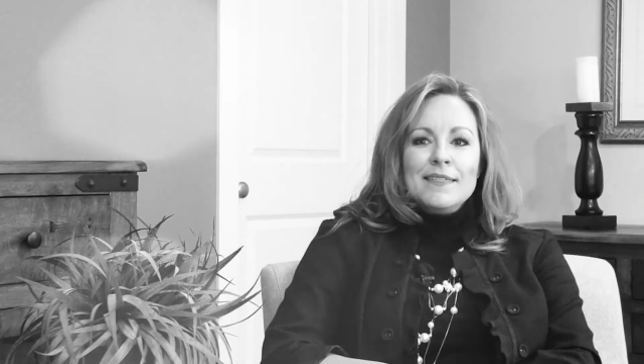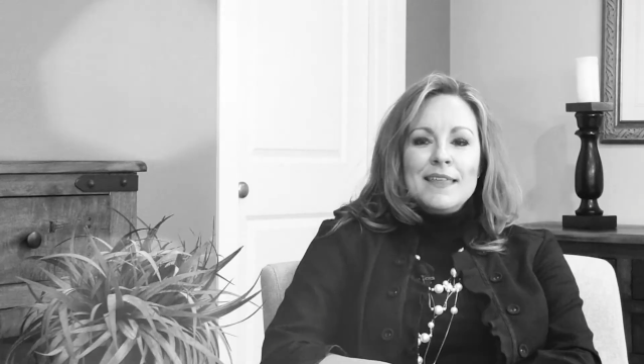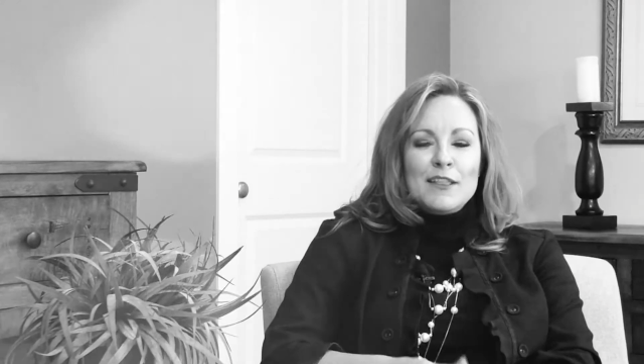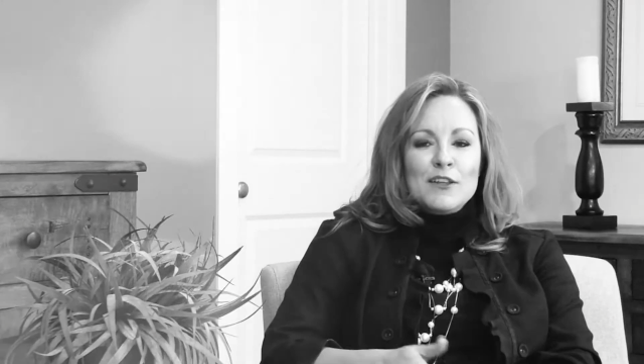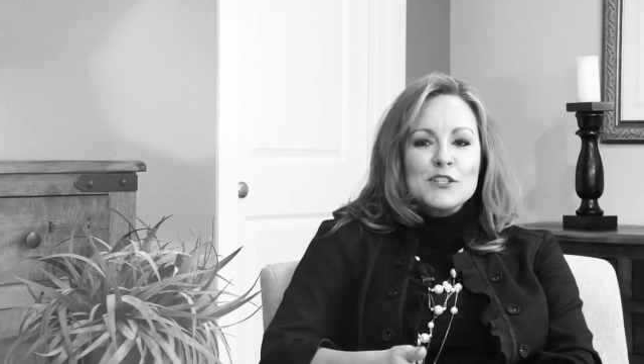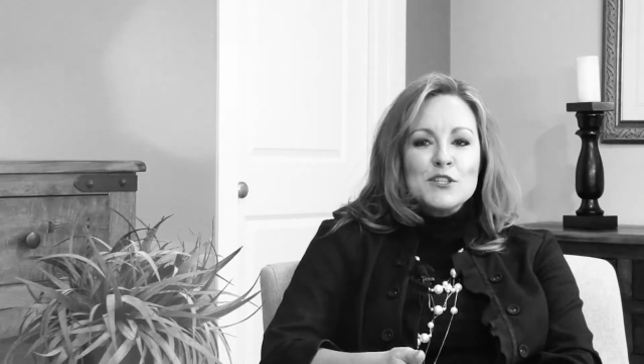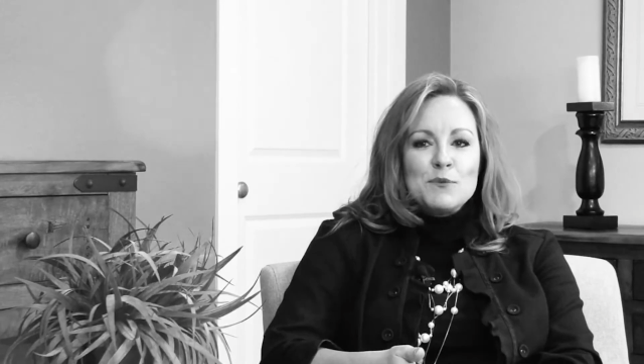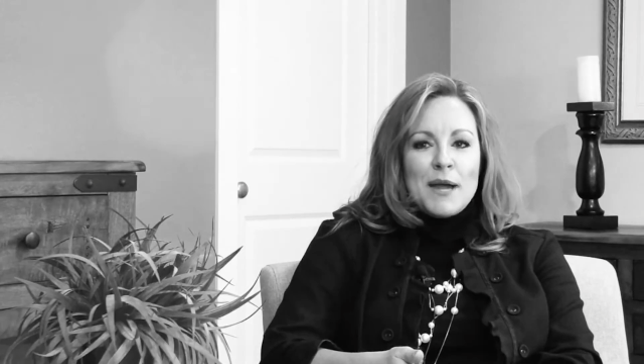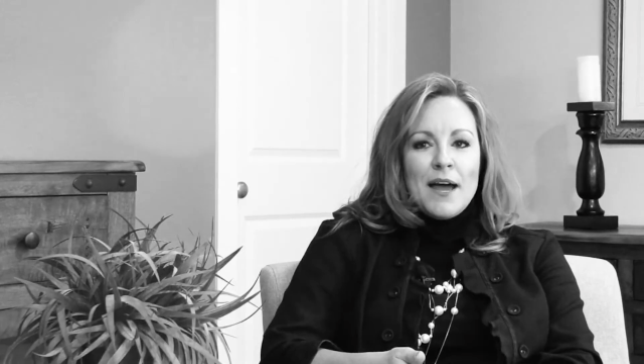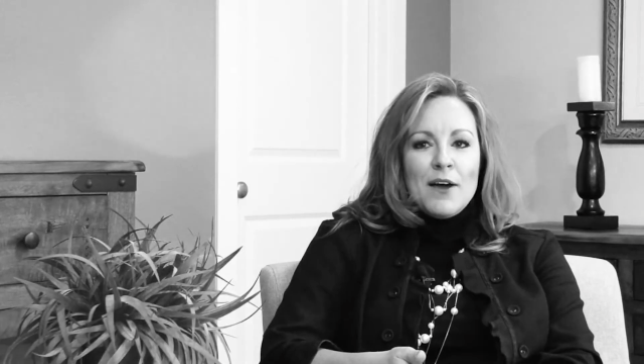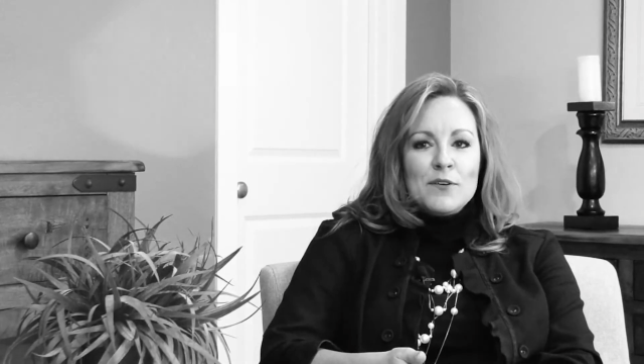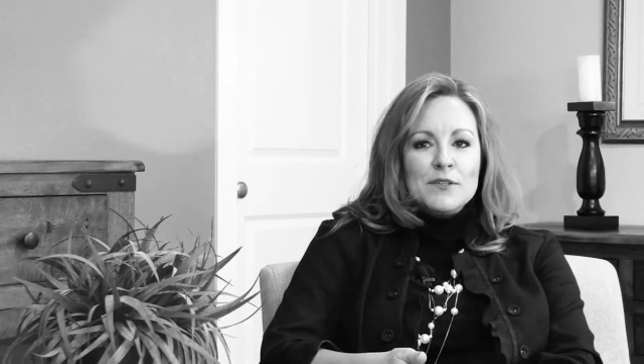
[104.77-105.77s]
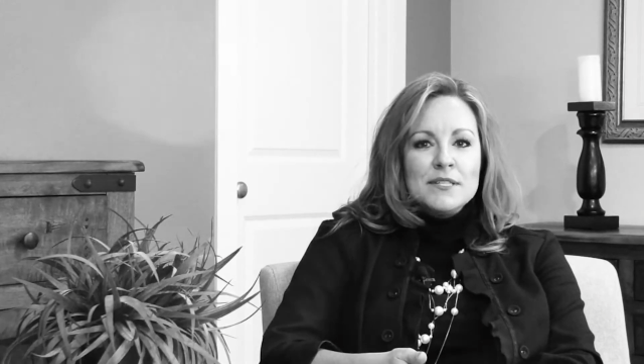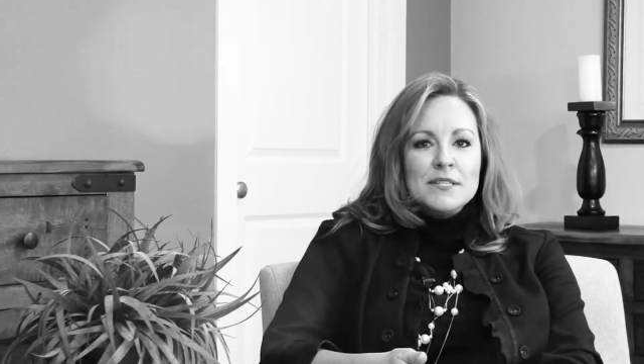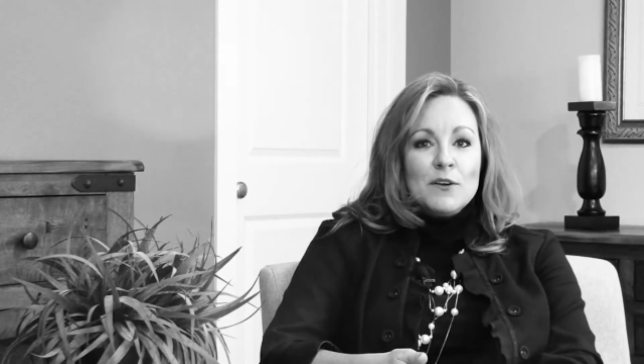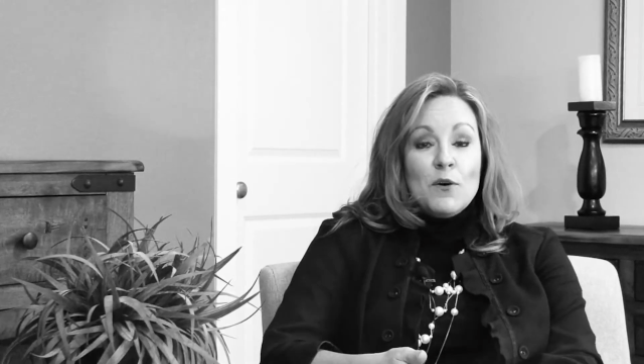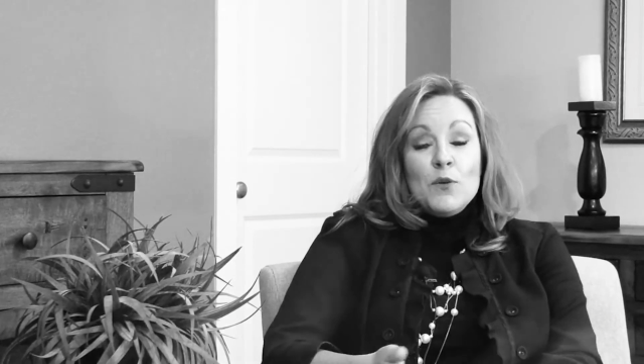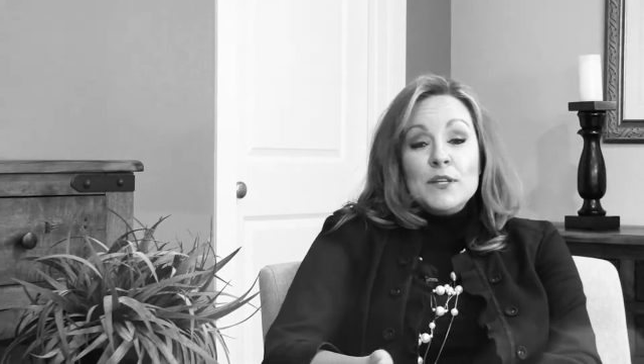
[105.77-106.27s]
they looked around
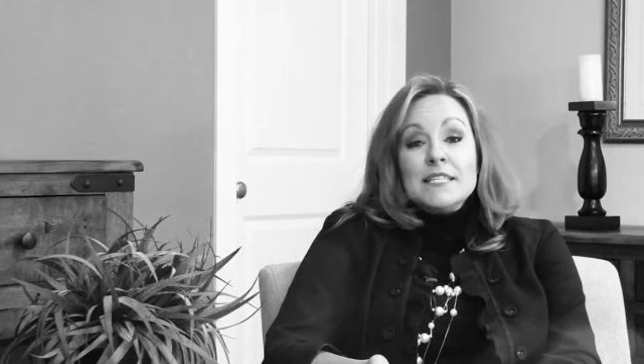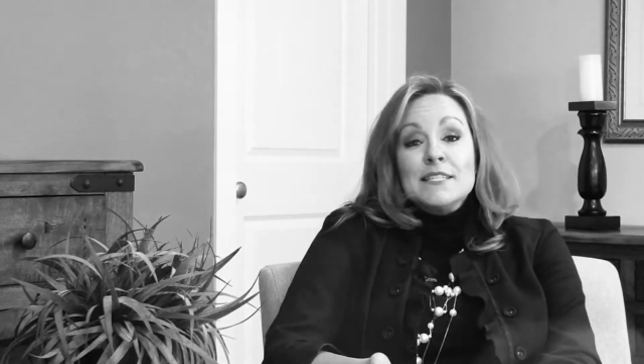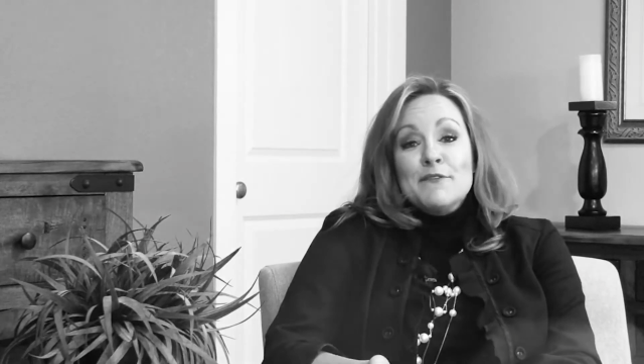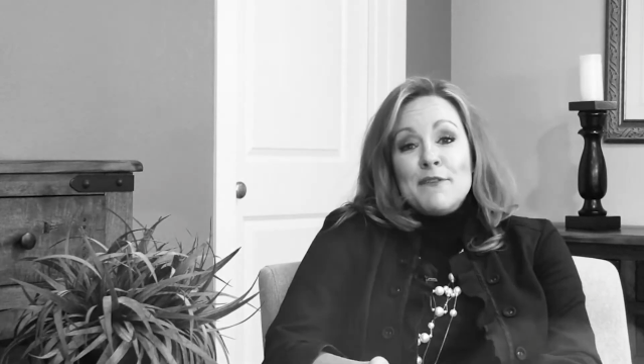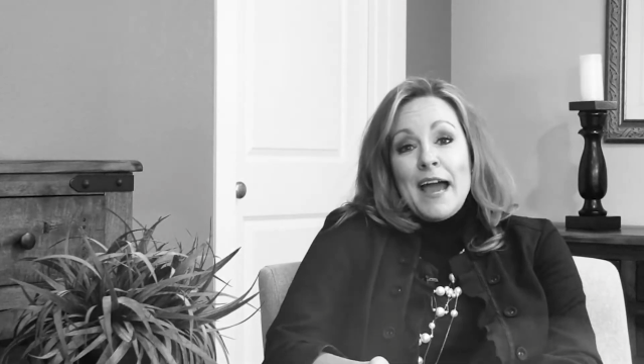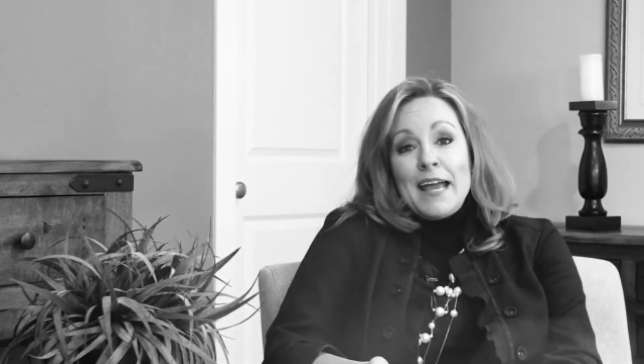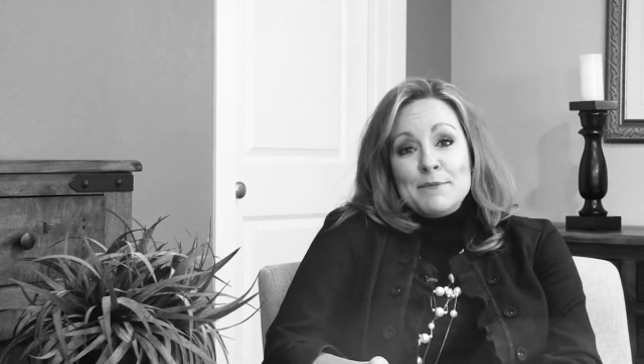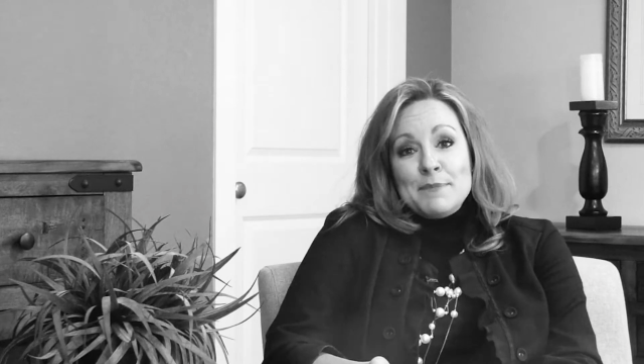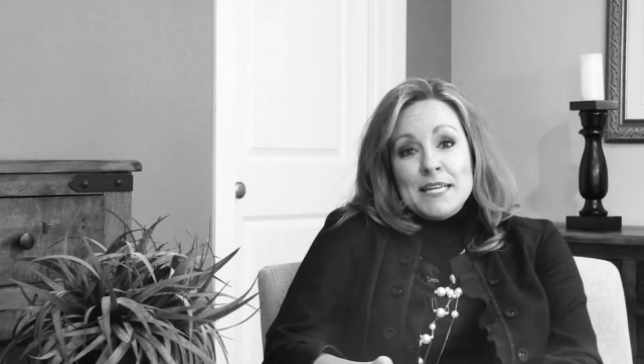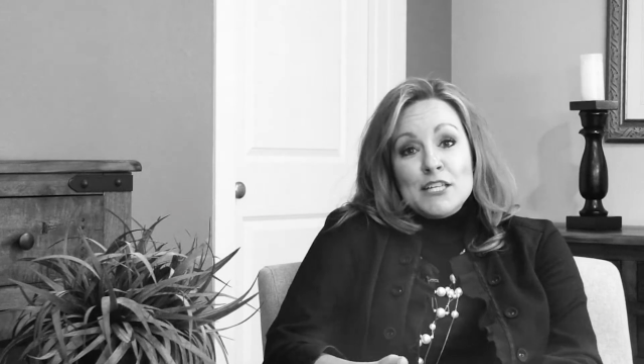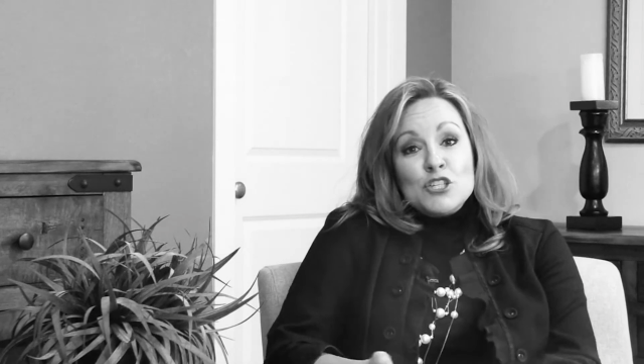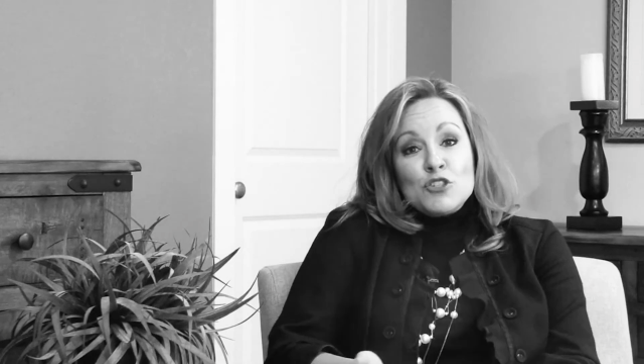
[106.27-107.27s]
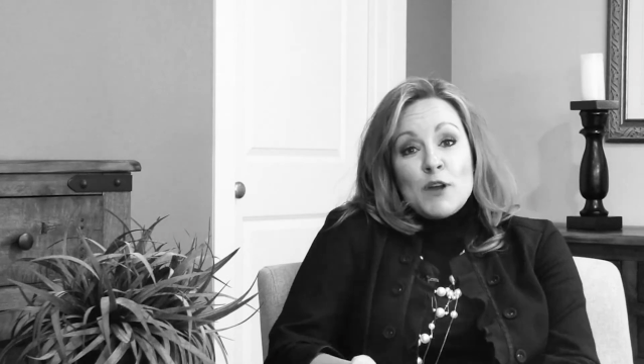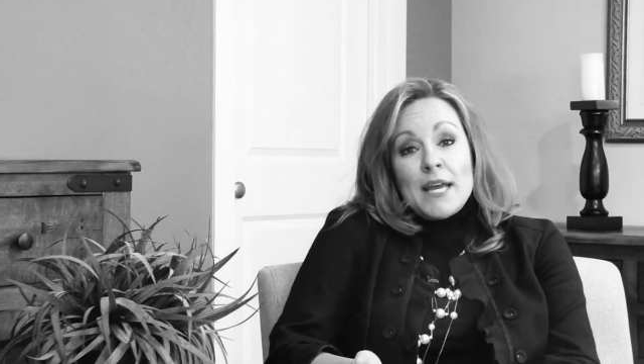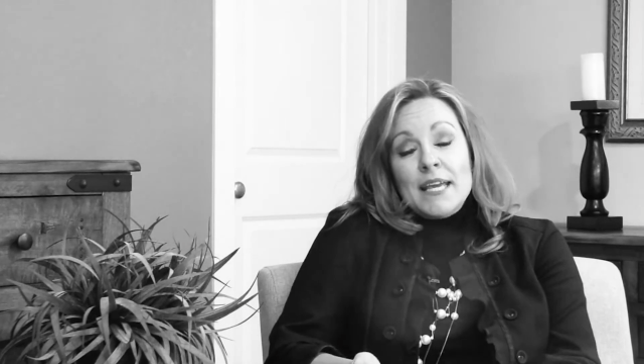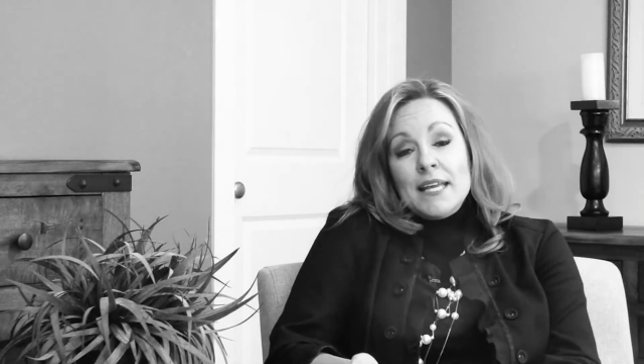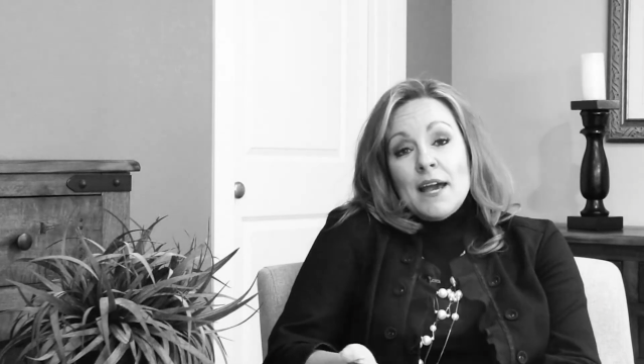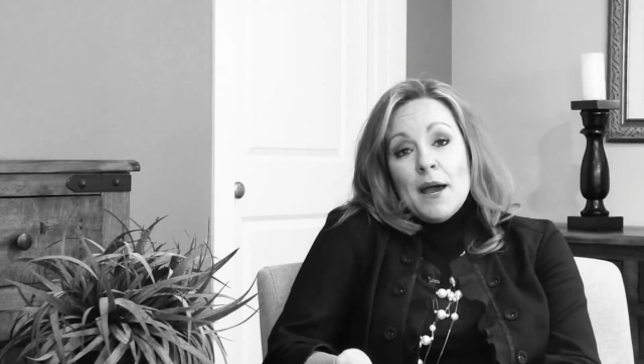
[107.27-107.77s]
only to find me
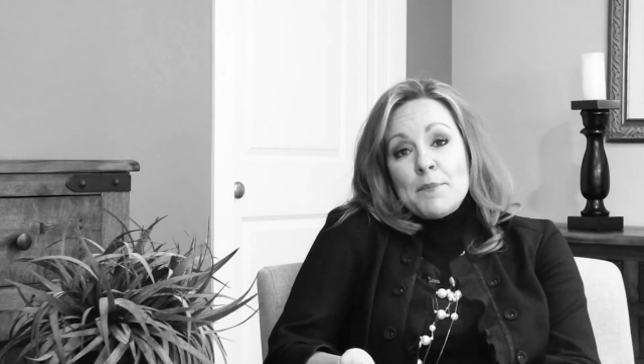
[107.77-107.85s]
striking